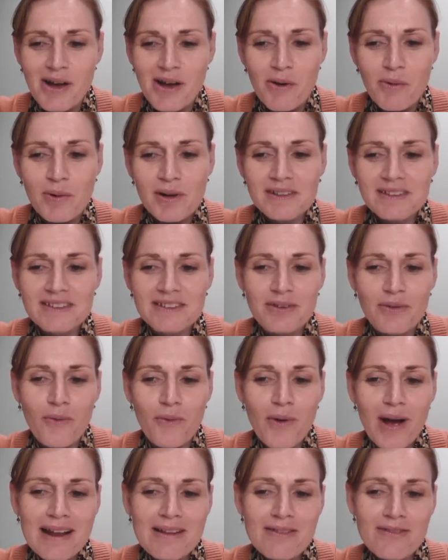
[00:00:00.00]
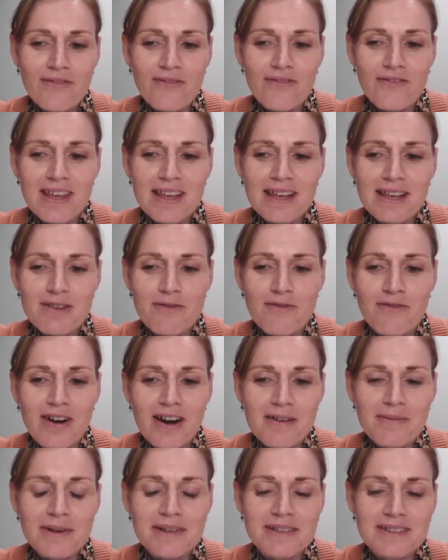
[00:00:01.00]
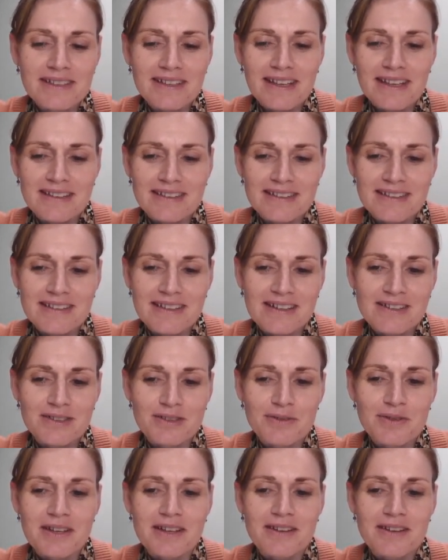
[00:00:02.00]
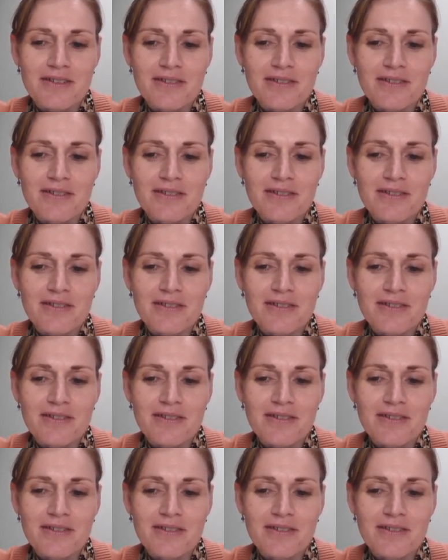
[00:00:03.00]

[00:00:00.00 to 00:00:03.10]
What's one thing farmers can start doing